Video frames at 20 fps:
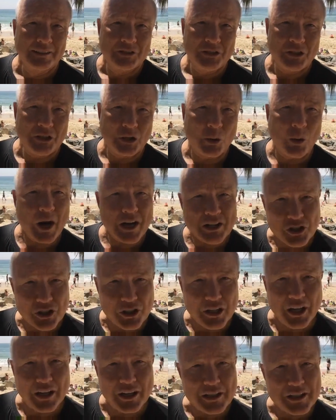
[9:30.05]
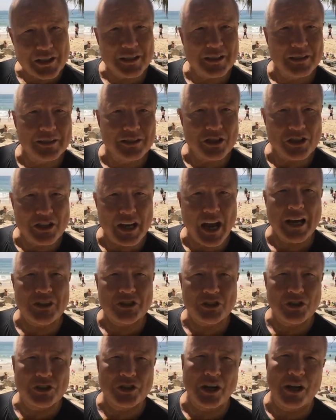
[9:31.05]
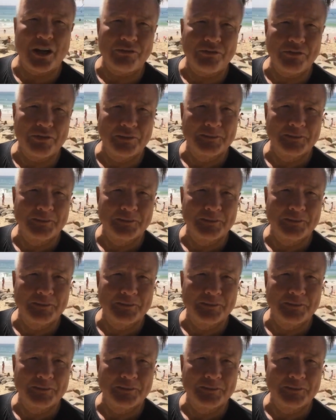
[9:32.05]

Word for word: So the question is, just ask yourself,